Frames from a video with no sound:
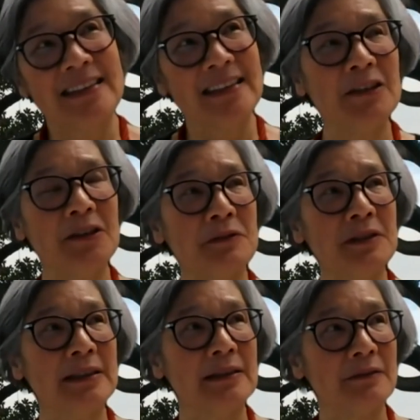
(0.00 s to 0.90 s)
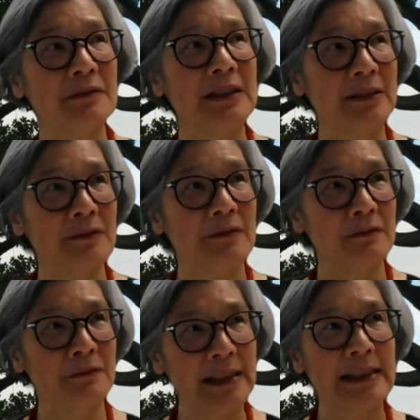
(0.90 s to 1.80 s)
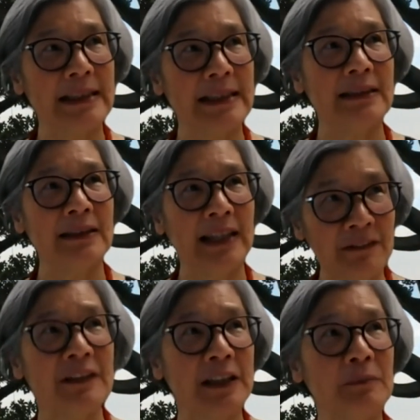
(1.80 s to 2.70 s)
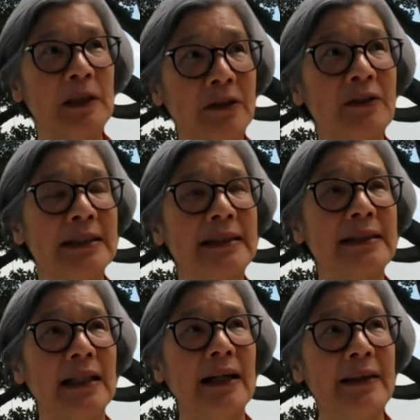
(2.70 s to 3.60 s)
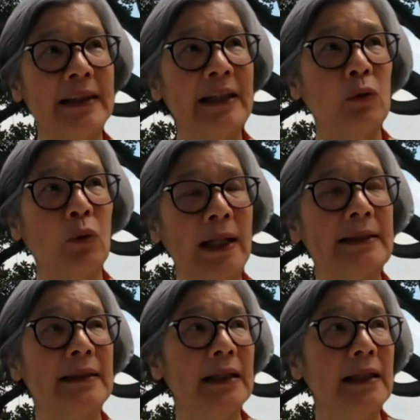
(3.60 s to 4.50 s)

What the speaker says: it was really lovely, because I think what